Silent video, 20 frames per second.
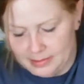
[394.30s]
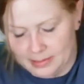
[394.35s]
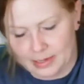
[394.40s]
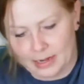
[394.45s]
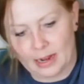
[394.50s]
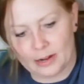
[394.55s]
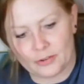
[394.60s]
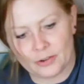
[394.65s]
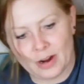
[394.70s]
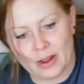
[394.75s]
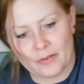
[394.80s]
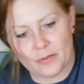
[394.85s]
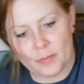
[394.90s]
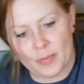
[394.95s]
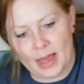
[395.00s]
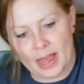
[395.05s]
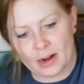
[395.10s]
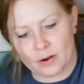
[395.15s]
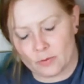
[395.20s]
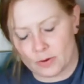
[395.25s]
Gotta drive it
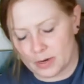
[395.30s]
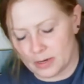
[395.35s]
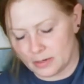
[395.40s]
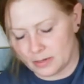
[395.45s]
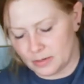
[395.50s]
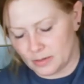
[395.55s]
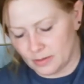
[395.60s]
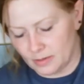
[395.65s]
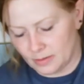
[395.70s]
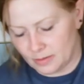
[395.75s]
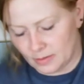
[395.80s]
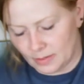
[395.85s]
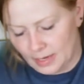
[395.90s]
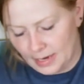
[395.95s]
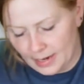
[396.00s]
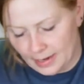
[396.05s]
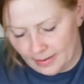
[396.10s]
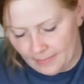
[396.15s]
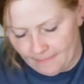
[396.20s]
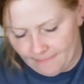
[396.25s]
backwards, it looks
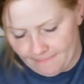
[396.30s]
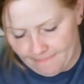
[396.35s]
like.